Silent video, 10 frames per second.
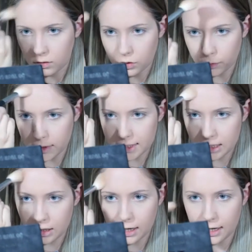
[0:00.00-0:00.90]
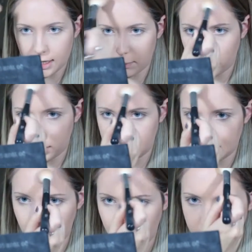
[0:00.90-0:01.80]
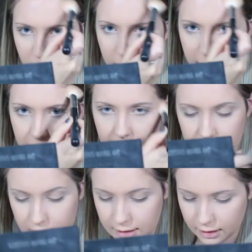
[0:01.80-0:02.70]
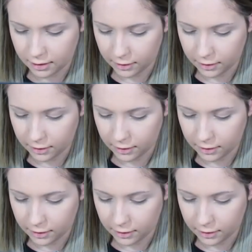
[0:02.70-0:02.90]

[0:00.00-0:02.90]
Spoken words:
The reason I'm putting some on my forehead is